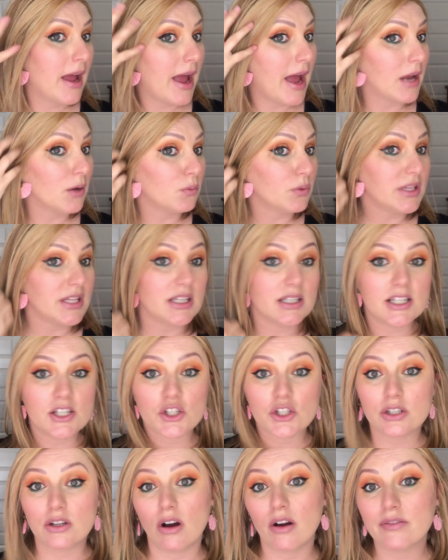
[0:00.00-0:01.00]
and with the
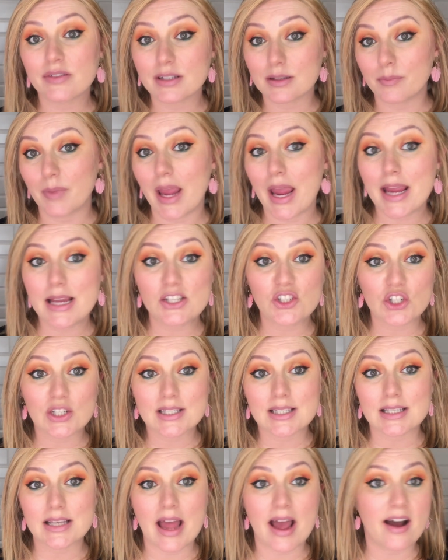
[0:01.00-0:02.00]
addition of some heat
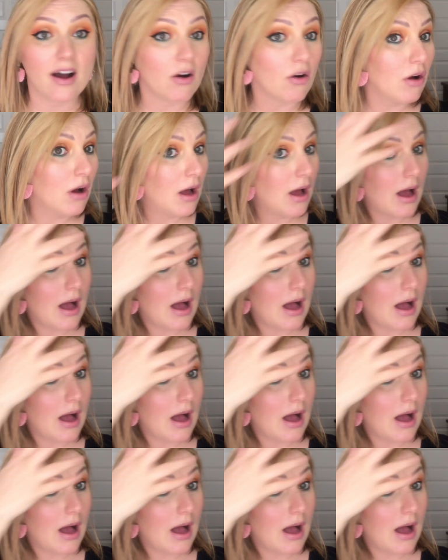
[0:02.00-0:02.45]
just now,